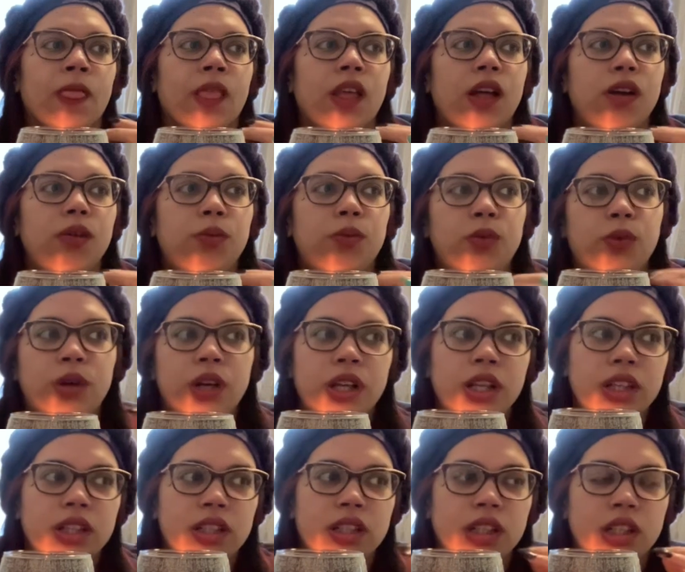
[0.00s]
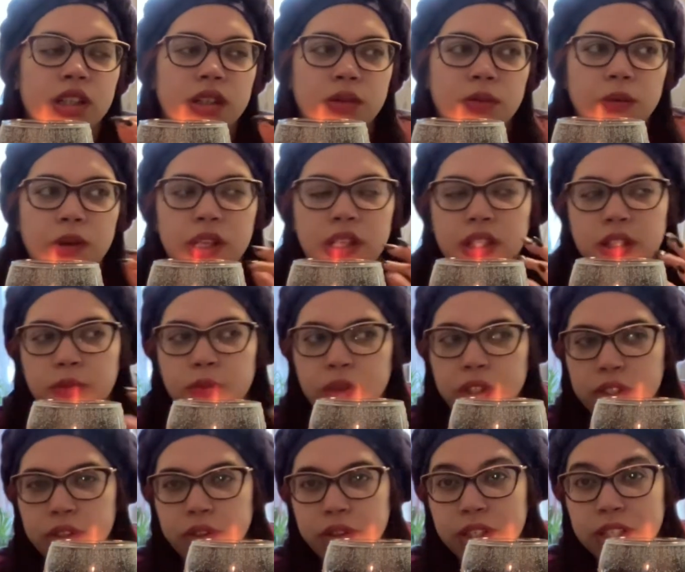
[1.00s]
when when
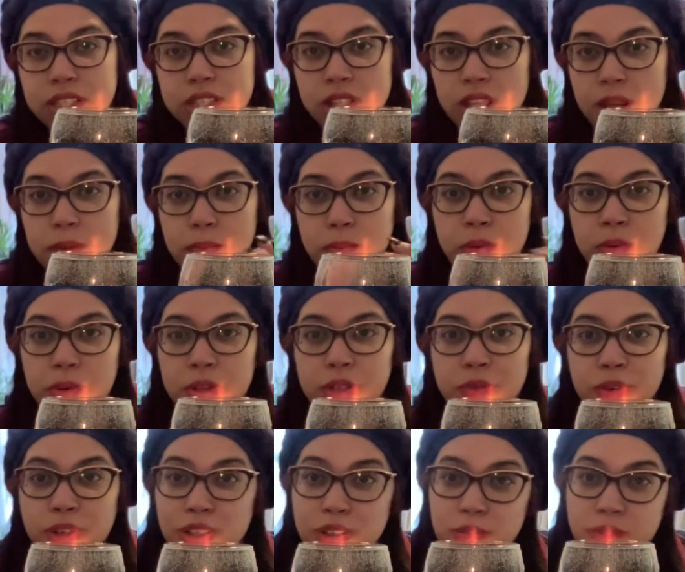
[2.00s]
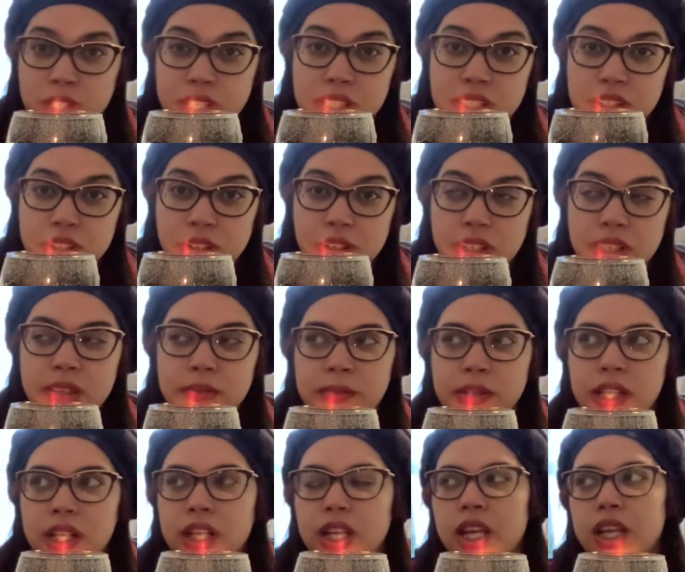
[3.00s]
when do you get to that point where you reach your
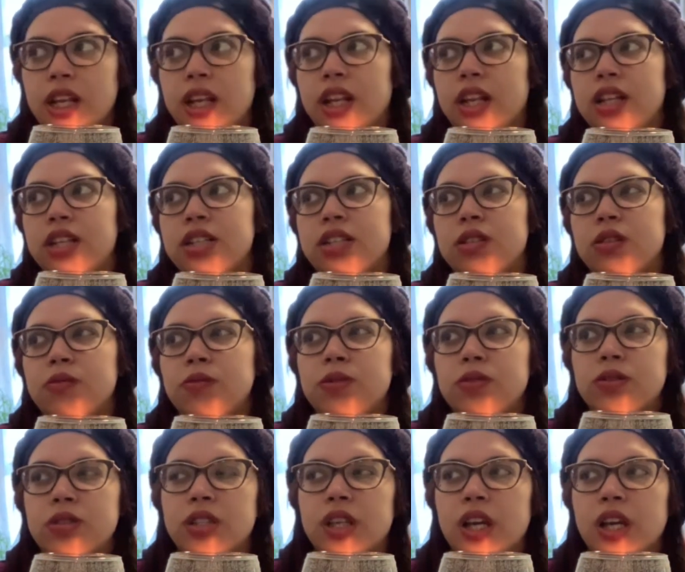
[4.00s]
limit and and it's almost